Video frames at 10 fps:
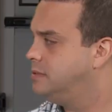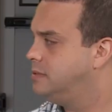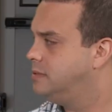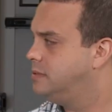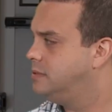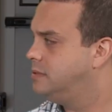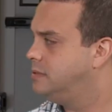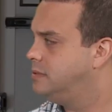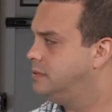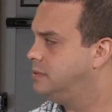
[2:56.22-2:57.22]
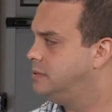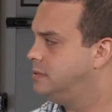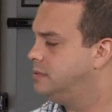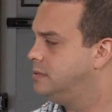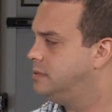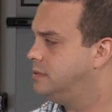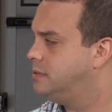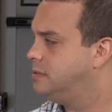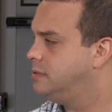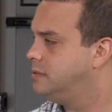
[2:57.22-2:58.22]

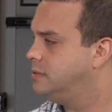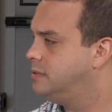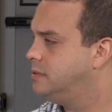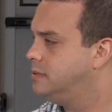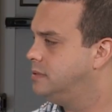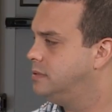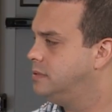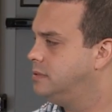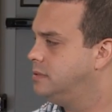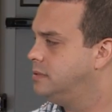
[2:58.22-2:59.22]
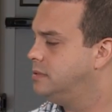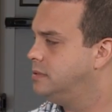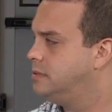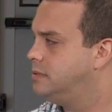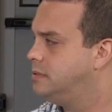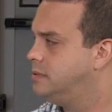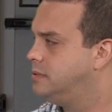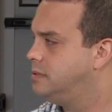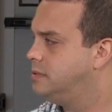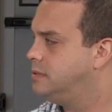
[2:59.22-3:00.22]

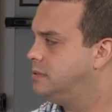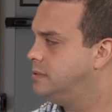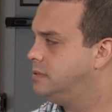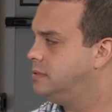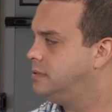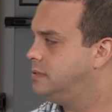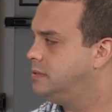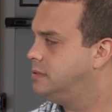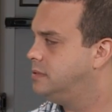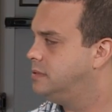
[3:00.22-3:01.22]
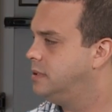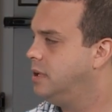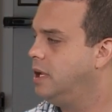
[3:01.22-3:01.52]
[no speech]